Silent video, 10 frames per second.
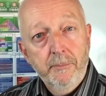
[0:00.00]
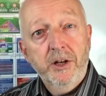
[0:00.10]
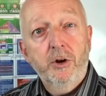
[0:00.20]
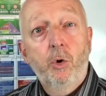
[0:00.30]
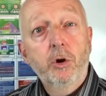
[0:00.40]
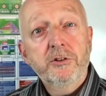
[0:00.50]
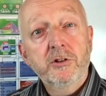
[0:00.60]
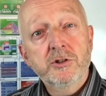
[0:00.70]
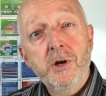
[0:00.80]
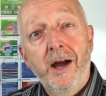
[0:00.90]
but
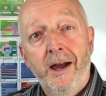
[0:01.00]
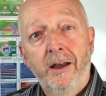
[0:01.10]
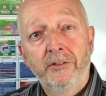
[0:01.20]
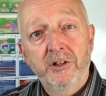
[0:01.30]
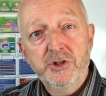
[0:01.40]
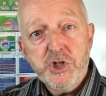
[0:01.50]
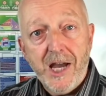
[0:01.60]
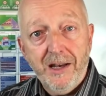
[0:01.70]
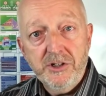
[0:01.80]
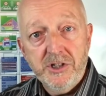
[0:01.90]
also to handle
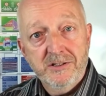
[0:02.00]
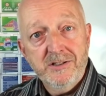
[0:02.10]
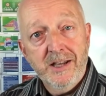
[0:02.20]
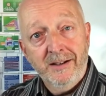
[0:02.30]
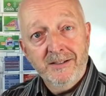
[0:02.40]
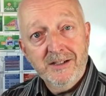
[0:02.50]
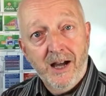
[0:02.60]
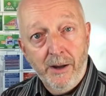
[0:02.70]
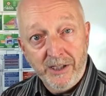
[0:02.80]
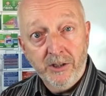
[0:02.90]
challenges that is
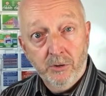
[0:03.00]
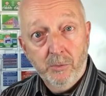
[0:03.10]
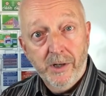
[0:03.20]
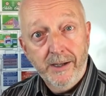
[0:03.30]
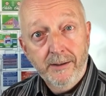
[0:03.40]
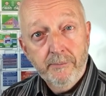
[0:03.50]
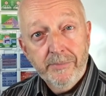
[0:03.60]
coming your way.